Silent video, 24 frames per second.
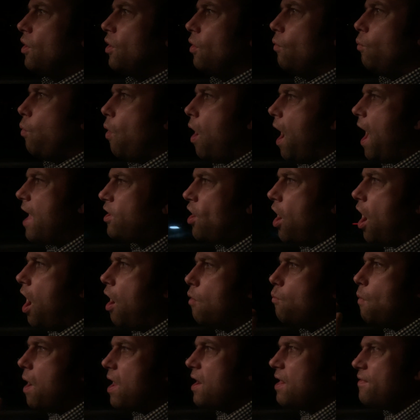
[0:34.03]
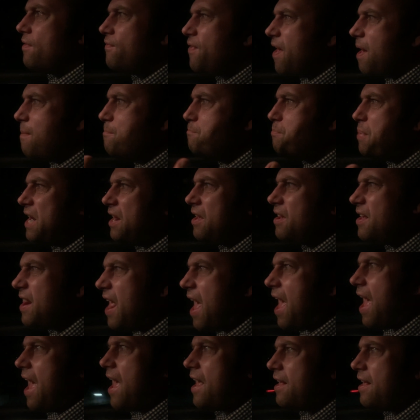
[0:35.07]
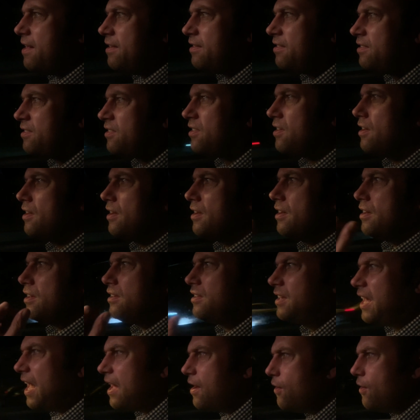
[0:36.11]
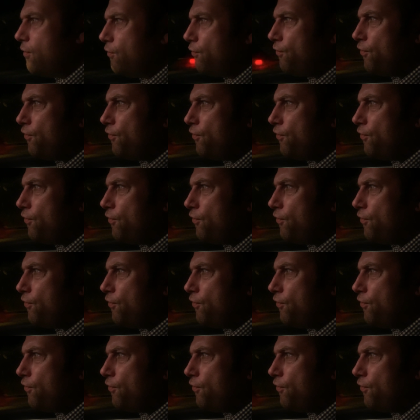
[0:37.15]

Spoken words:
Why can't one of them billionaires give